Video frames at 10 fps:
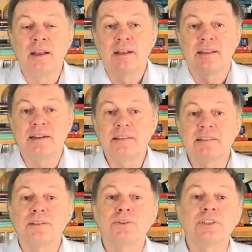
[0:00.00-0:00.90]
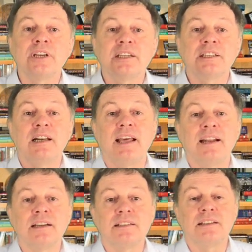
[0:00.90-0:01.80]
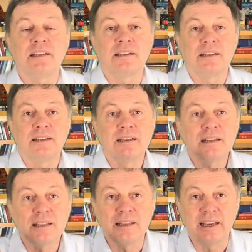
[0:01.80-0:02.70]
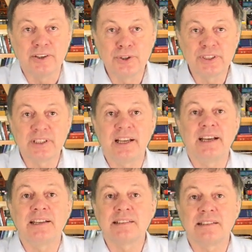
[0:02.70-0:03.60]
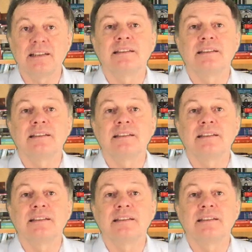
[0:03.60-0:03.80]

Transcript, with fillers: That is the rotational energy the Earth has,